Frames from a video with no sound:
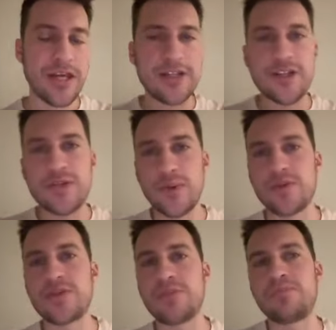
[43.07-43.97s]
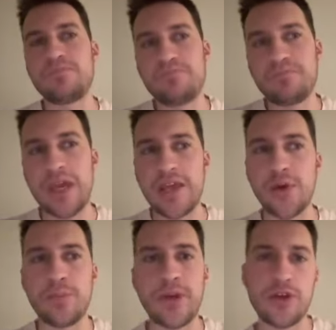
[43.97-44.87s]
It's just supposed to paint
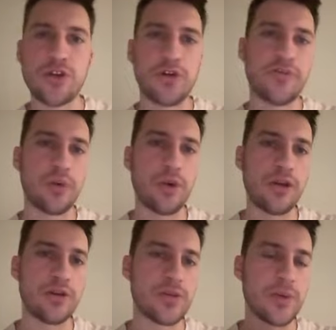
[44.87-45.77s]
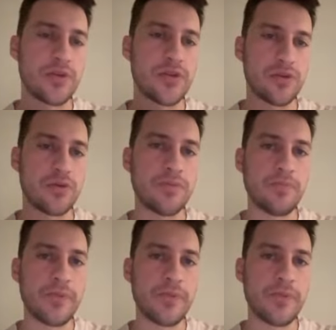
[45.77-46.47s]
you a picture for what you're supposed to